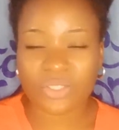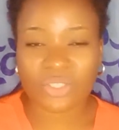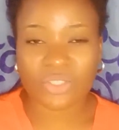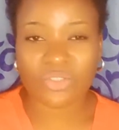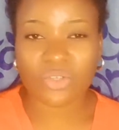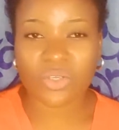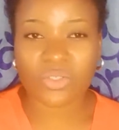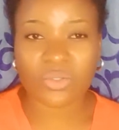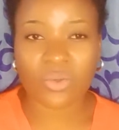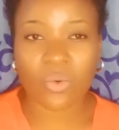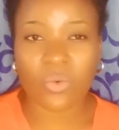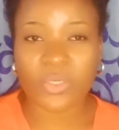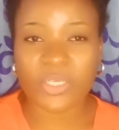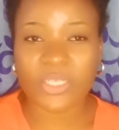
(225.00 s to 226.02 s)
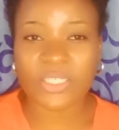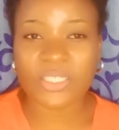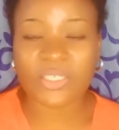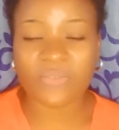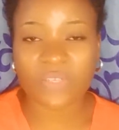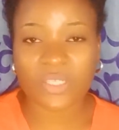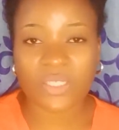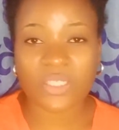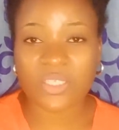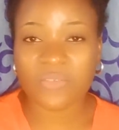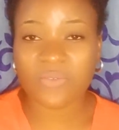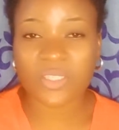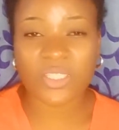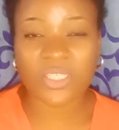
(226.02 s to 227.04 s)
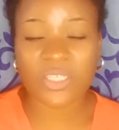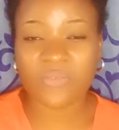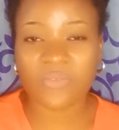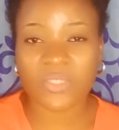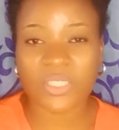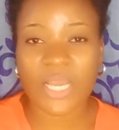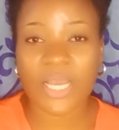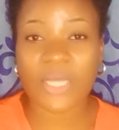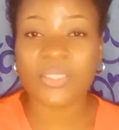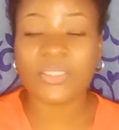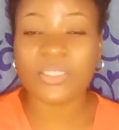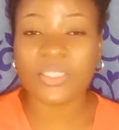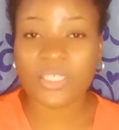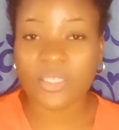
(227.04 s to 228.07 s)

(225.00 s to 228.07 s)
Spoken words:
is just only giving and